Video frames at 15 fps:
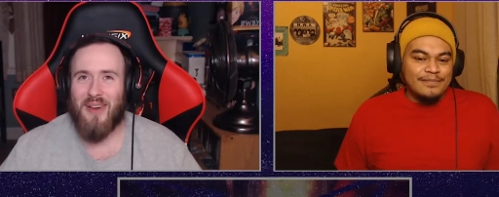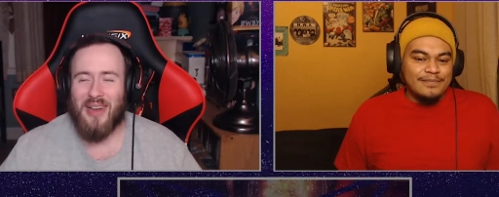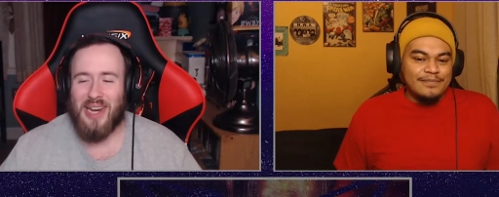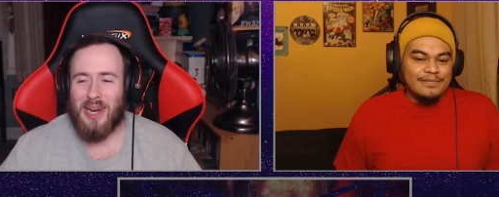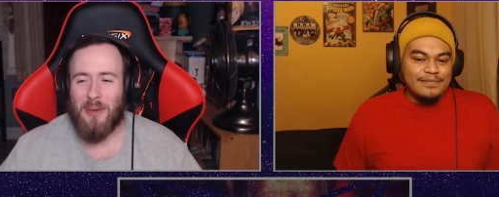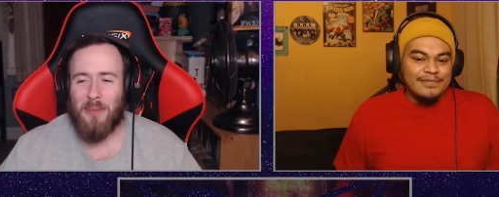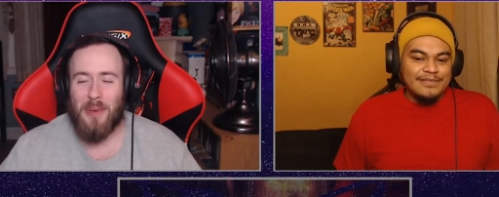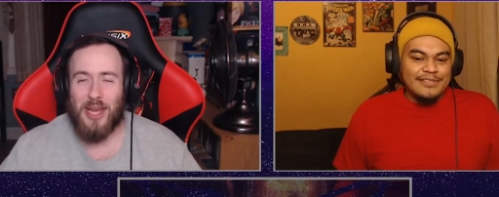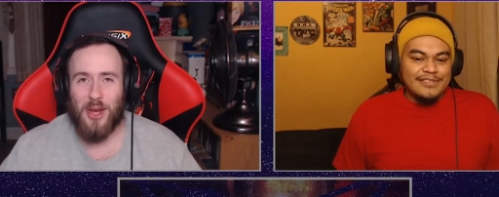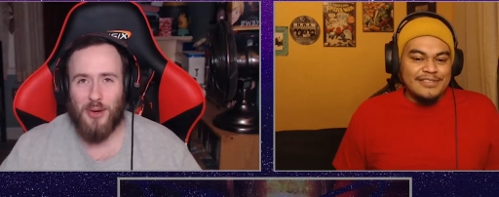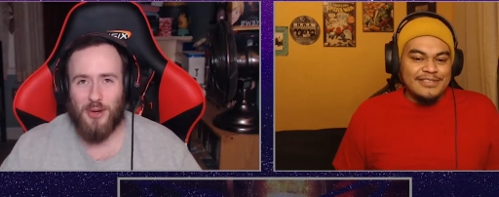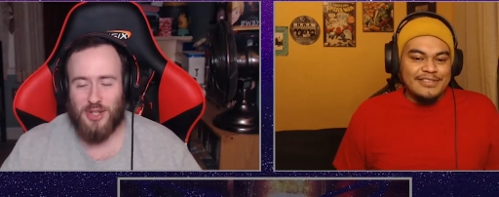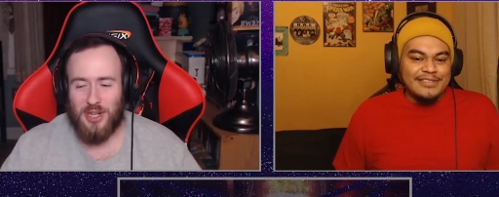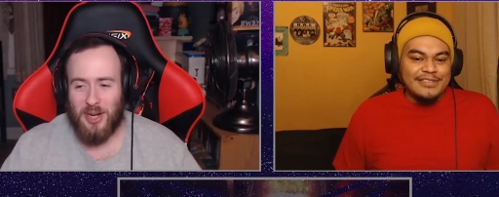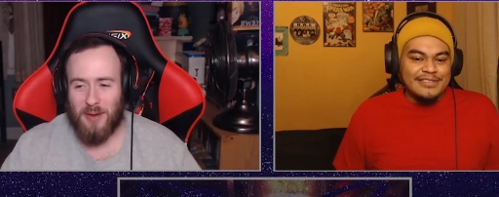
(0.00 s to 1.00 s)
Speaker 1: we need a bingo
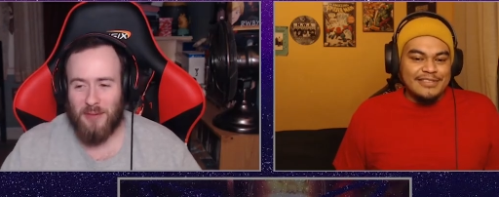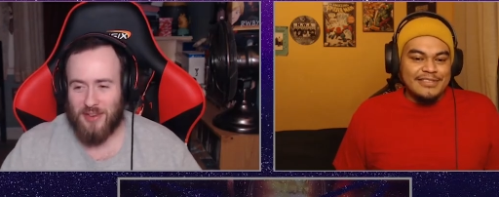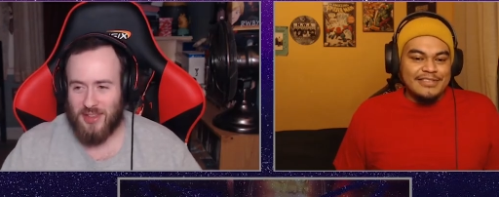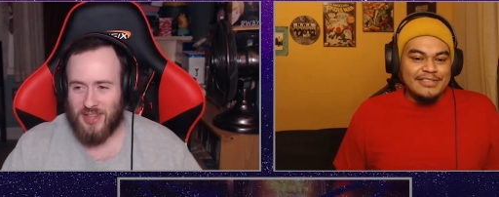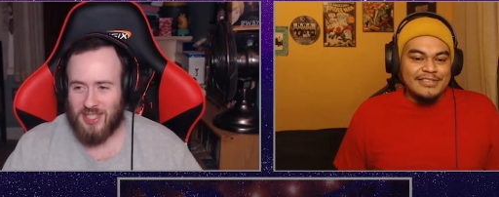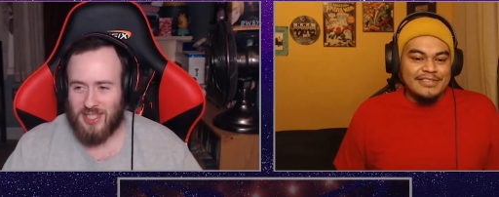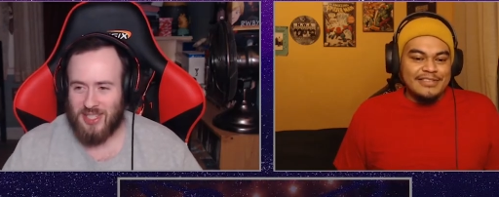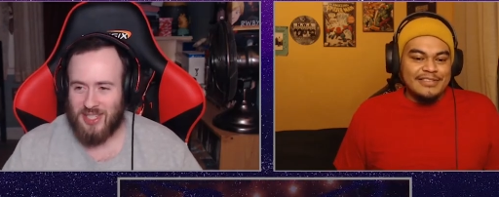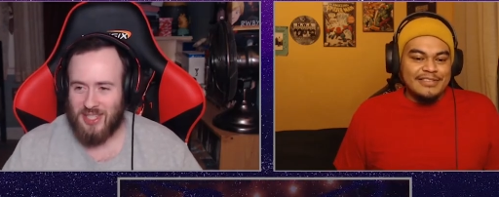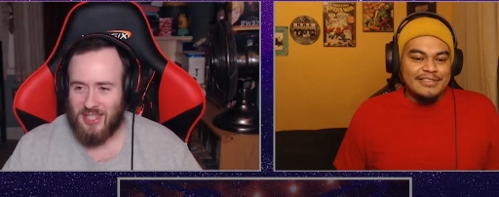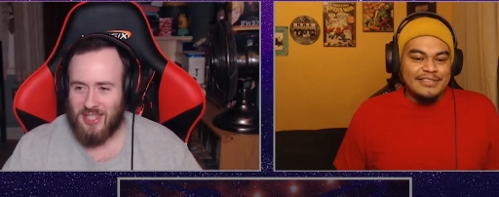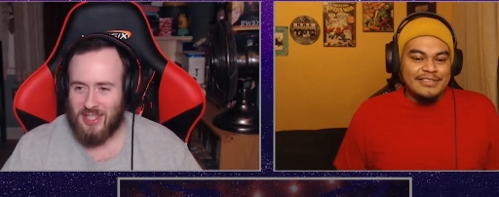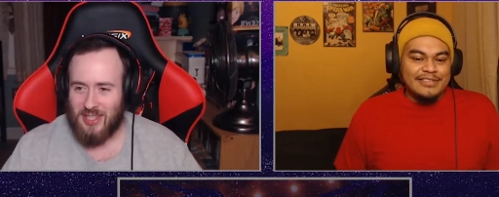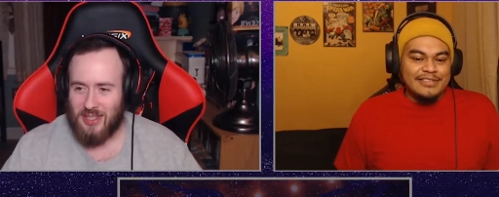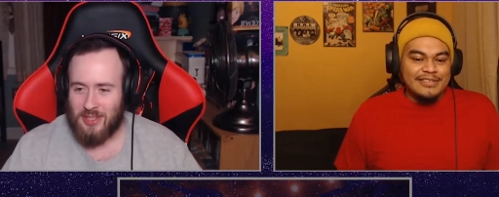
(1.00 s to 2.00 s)
sheet up for this.
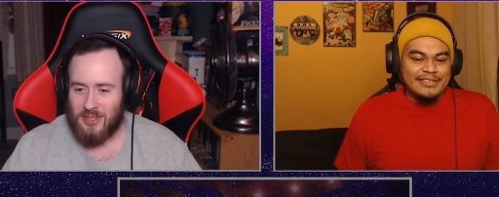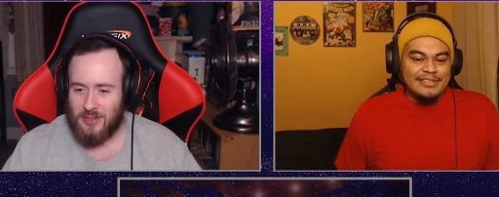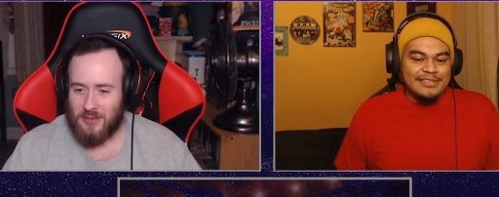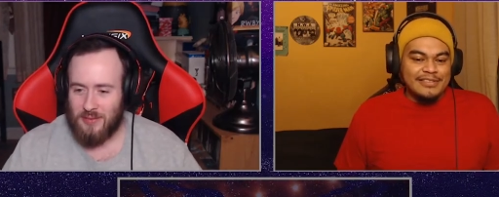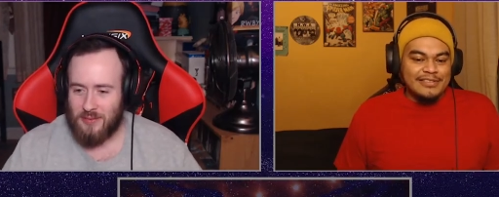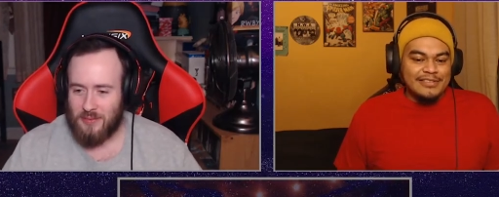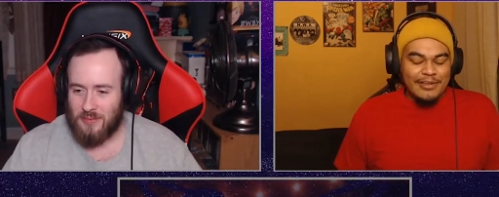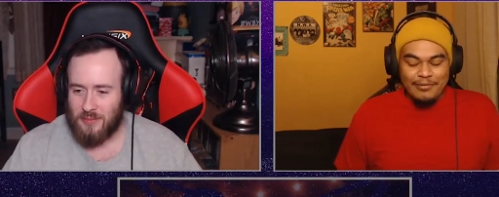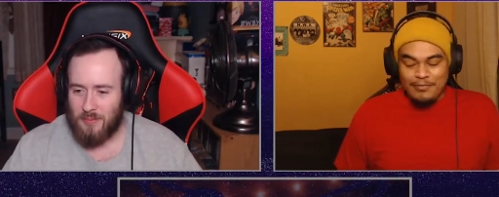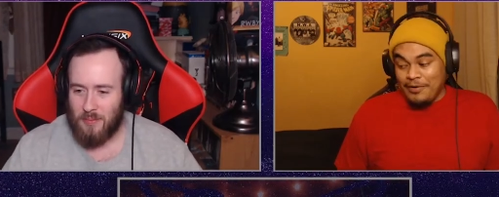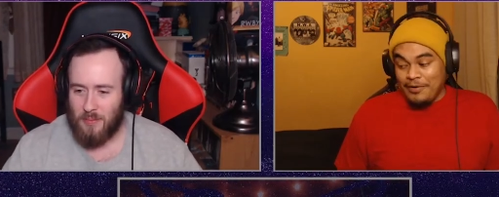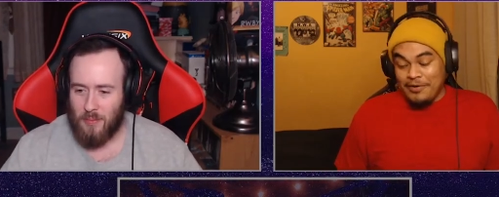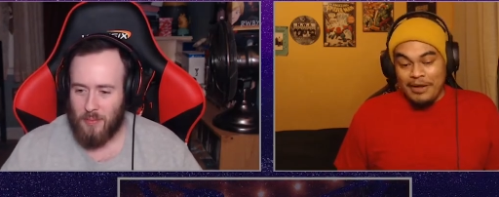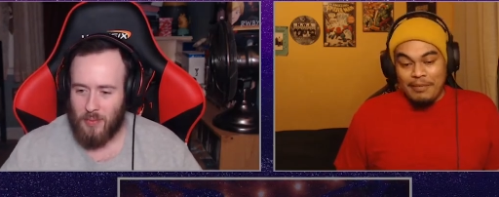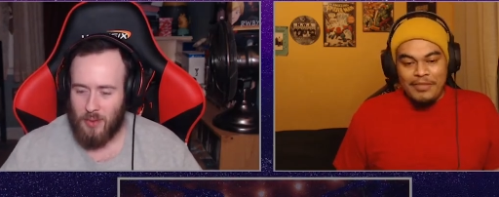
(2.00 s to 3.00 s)
Speaker 2: Oh yeah,
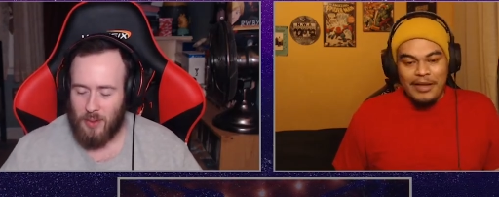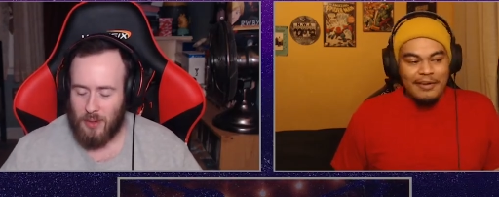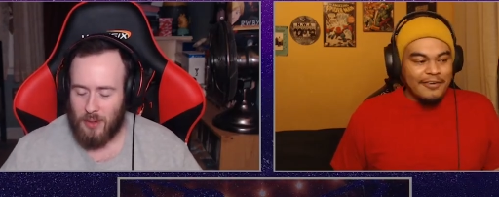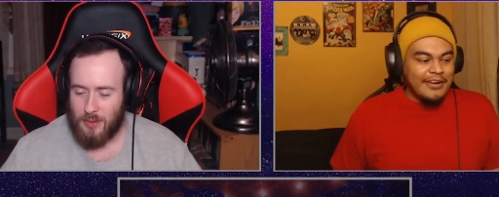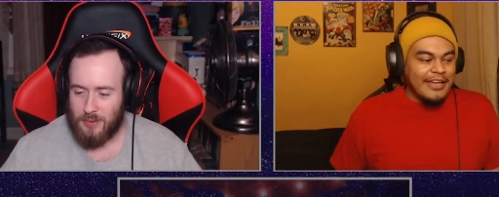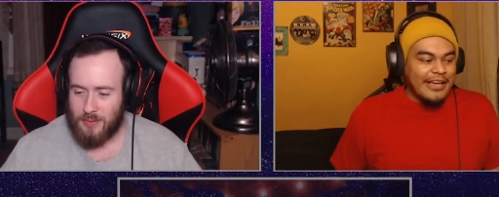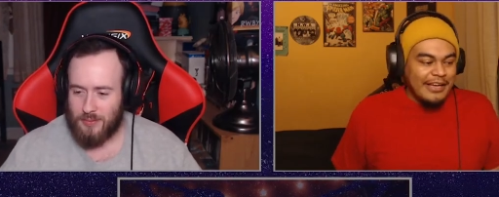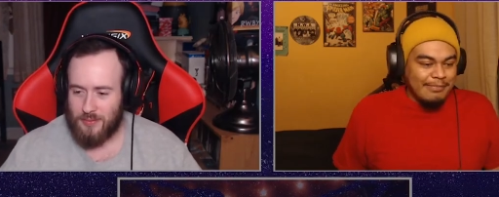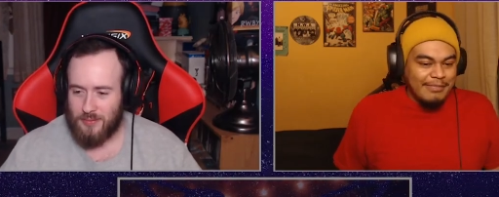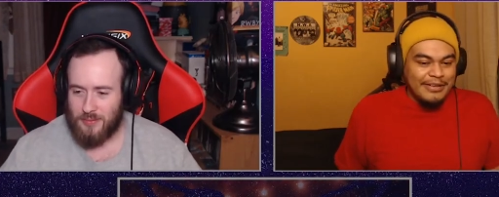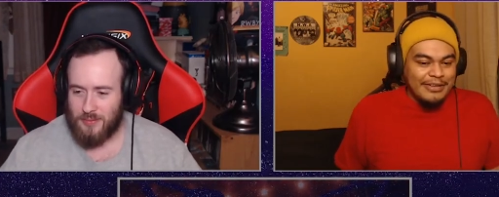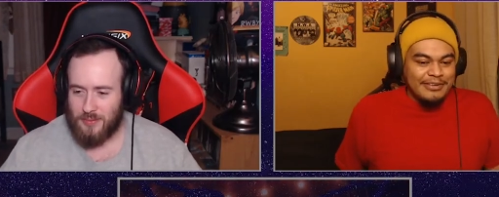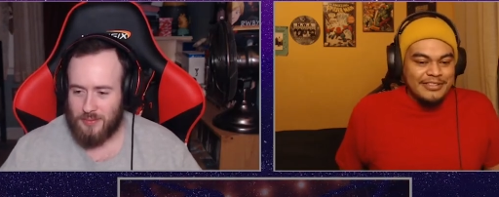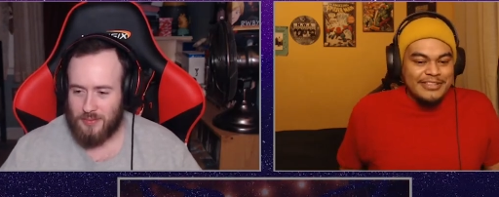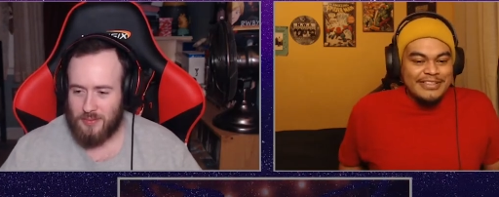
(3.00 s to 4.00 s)
I'm down for a Kengan bingo
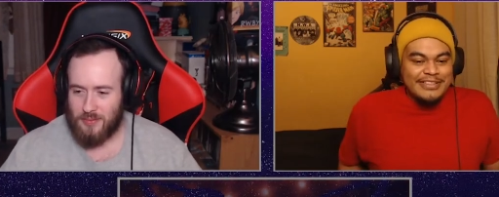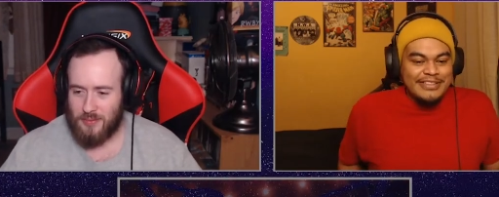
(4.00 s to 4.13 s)
Speaker 1: sheet.